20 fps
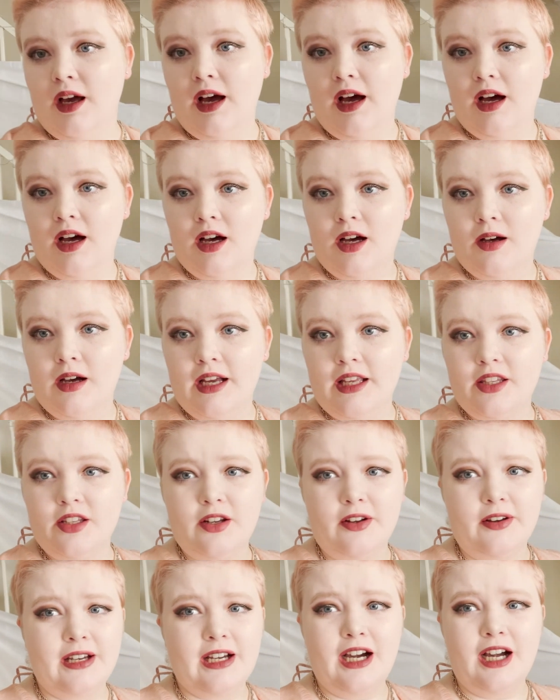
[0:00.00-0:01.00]
And
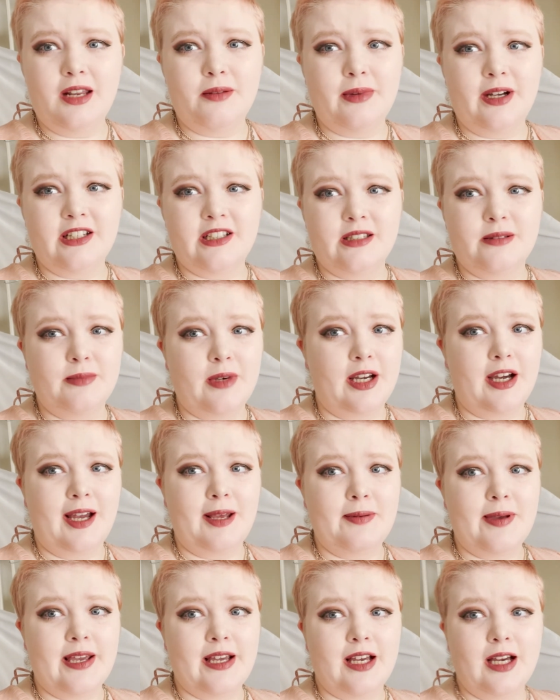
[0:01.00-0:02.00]
it kind of matches my eye
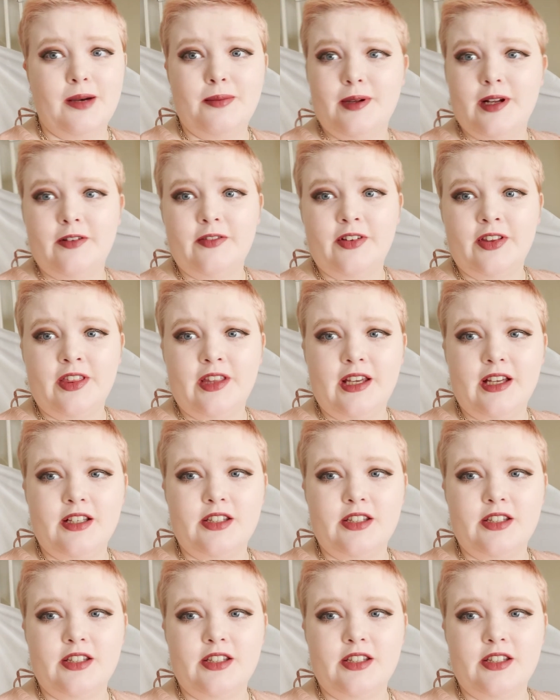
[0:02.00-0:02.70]
makeup and everything,